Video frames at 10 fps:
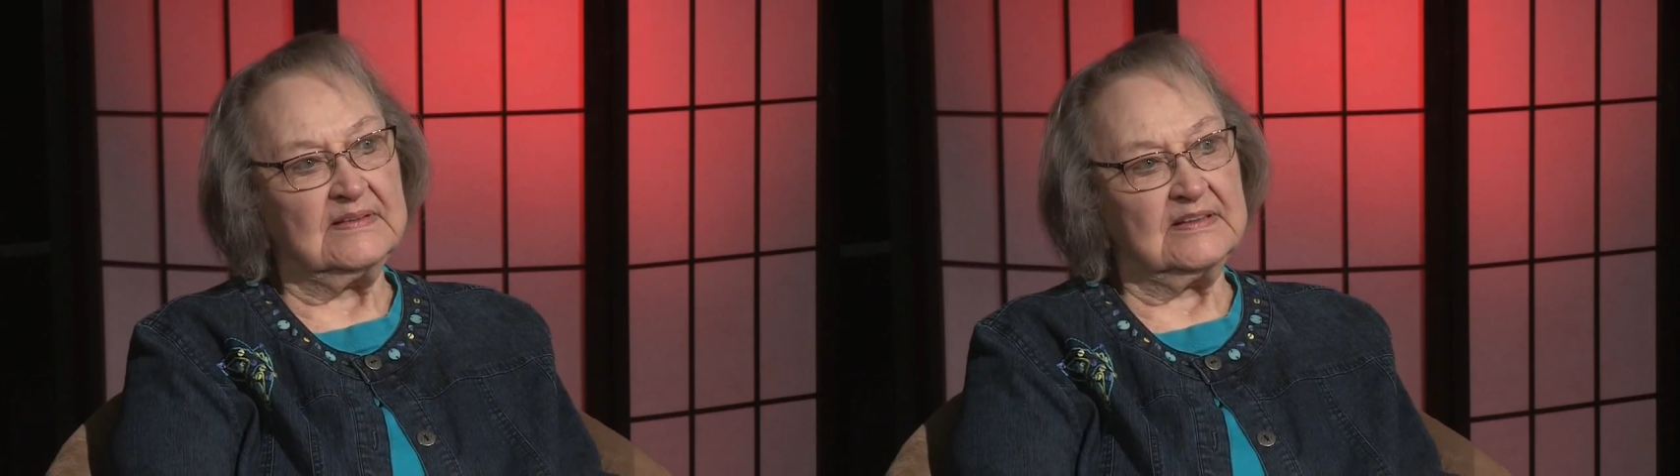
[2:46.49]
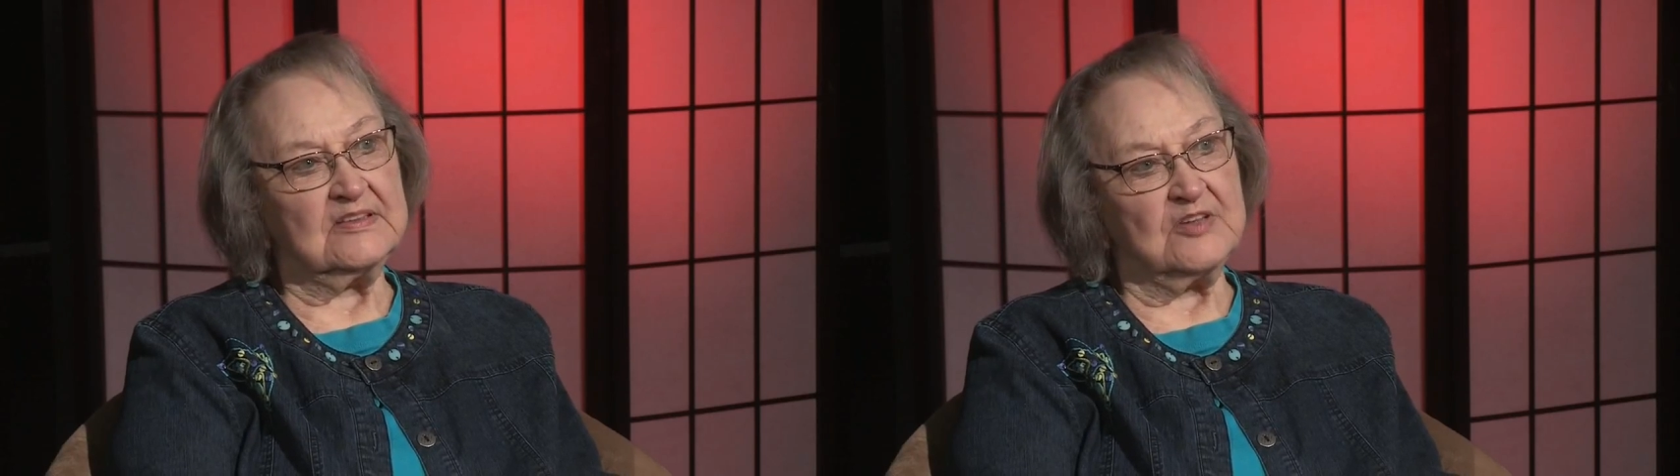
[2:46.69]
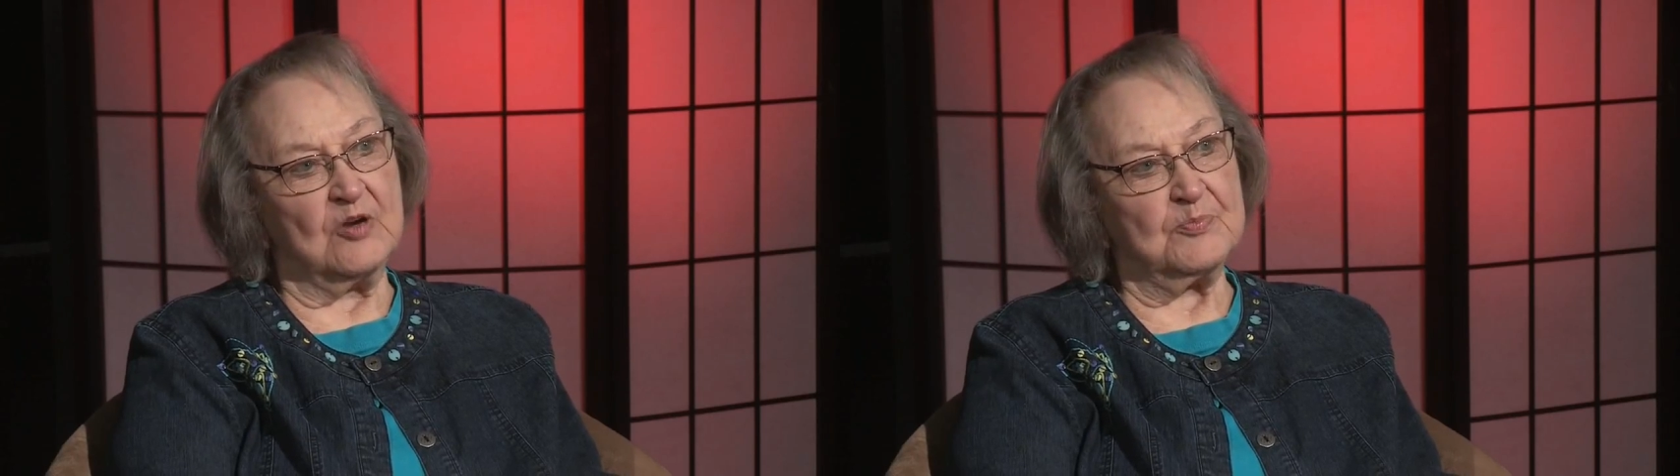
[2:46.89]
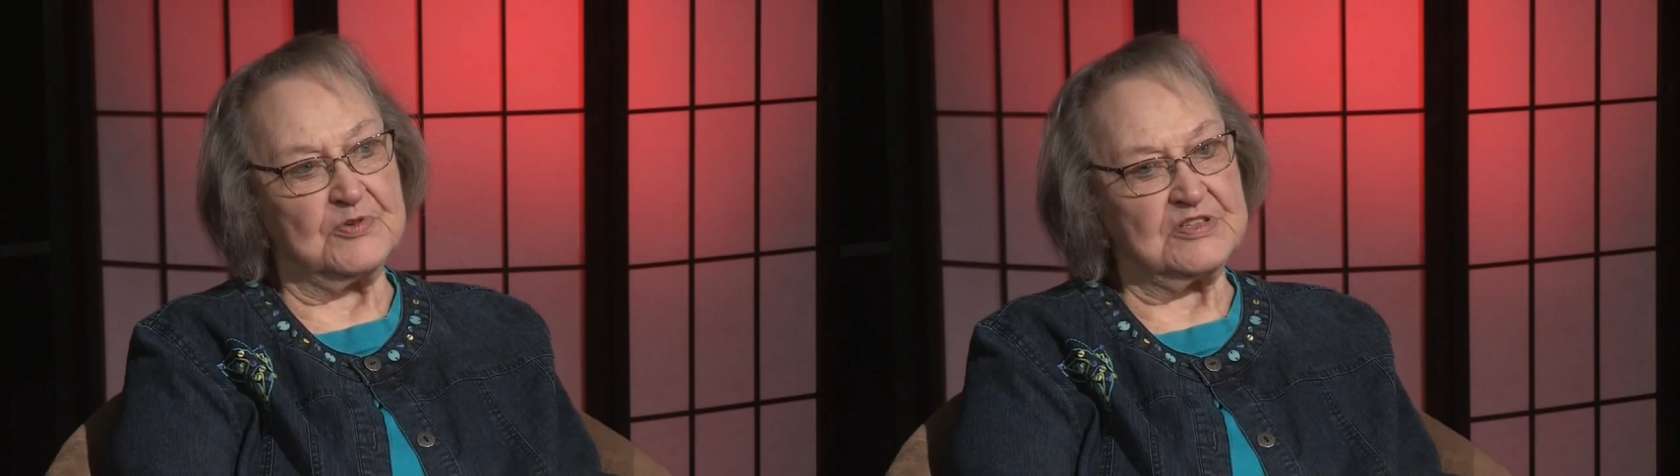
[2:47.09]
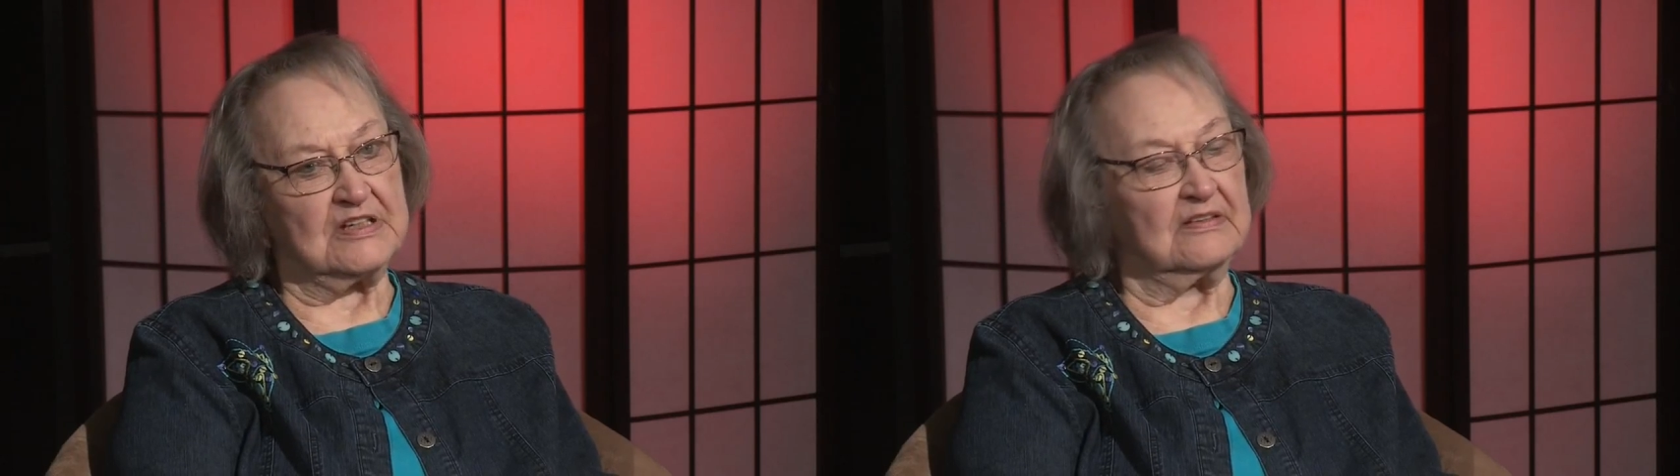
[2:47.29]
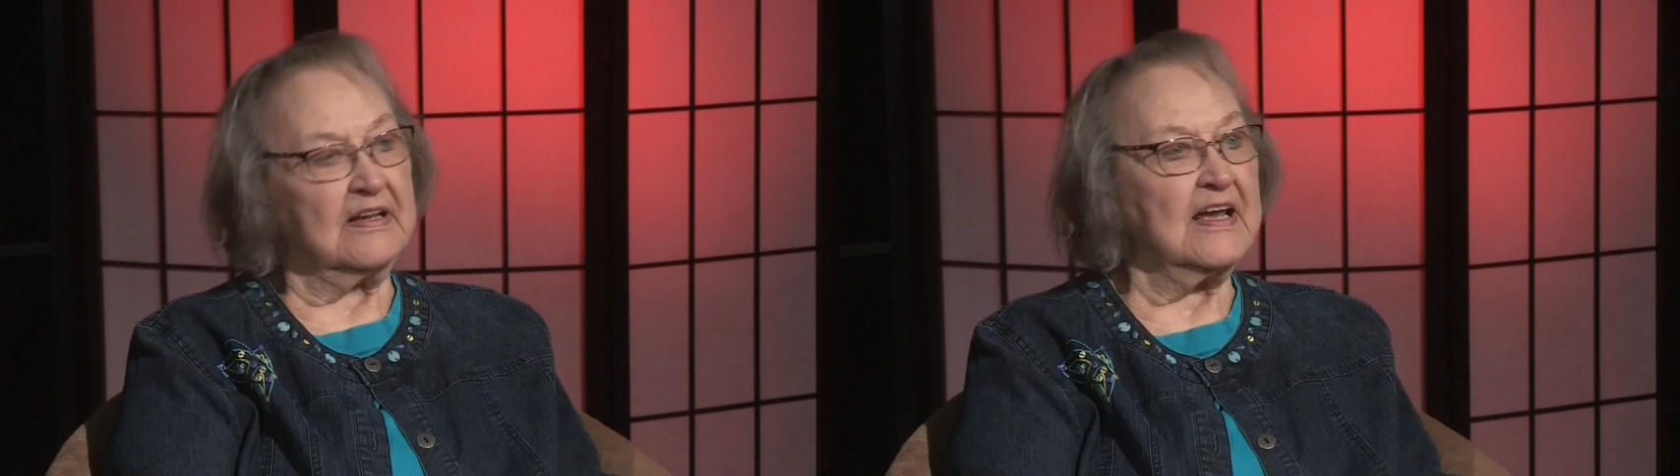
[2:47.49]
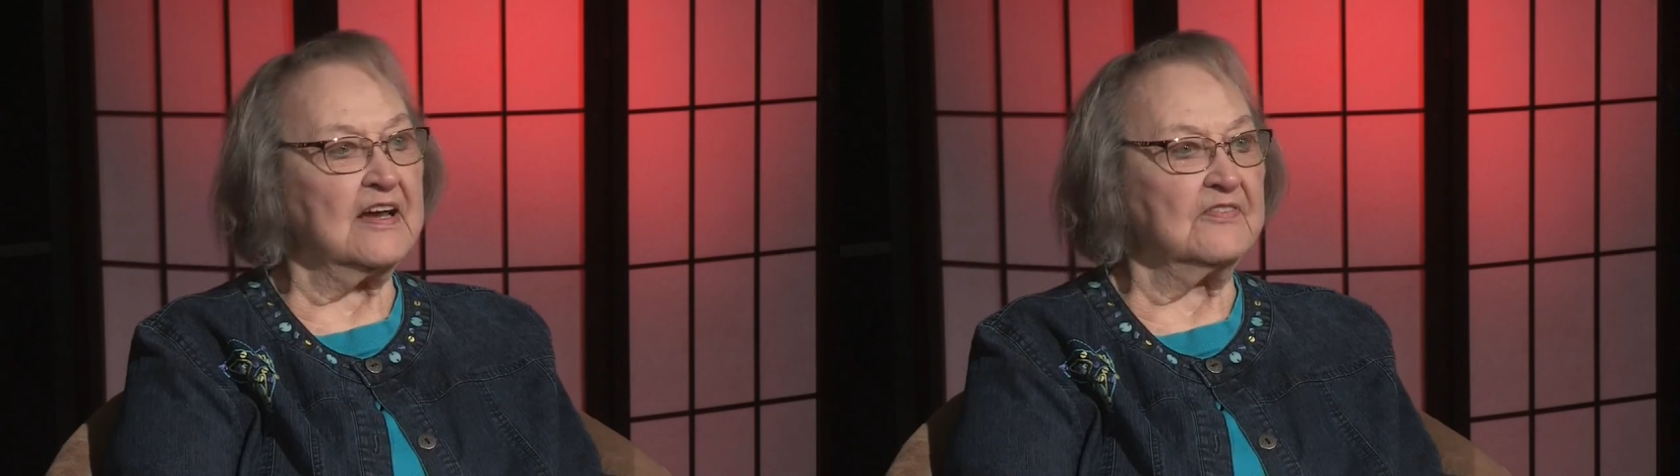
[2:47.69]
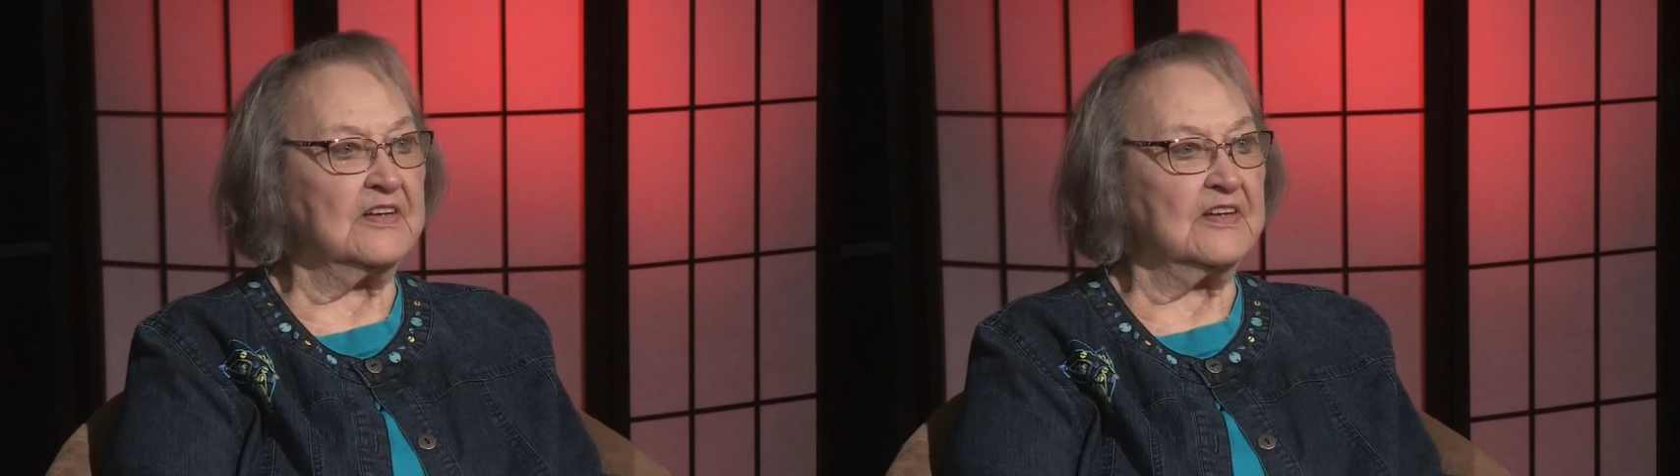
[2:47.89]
and don't particularly have